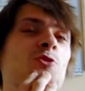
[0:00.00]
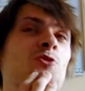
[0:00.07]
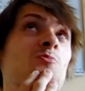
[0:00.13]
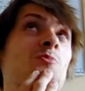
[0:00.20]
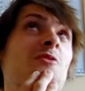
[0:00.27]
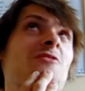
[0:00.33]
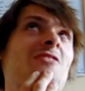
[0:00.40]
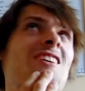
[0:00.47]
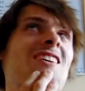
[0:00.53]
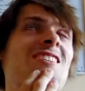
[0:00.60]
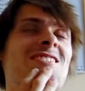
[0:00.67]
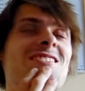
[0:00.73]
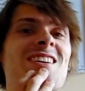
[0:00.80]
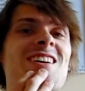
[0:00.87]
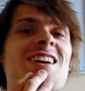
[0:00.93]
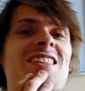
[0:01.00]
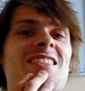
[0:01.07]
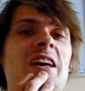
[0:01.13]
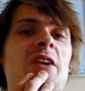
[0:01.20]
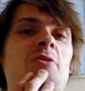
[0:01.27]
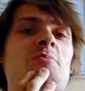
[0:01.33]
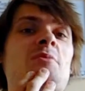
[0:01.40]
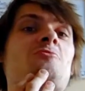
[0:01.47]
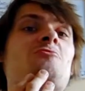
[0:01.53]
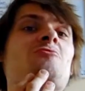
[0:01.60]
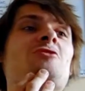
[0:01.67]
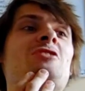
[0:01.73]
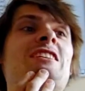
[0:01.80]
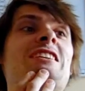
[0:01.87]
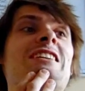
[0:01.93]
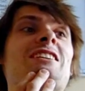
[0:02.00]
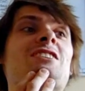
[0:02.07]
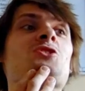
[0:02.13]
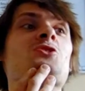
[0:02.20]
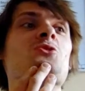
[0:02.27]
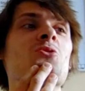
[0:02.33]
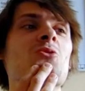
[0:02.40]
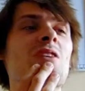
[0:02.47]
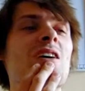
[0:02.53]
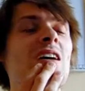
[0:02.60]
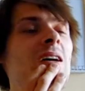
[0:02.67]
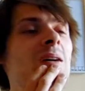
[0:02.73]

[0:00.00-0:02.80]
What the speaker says: super fast. That would be really cool.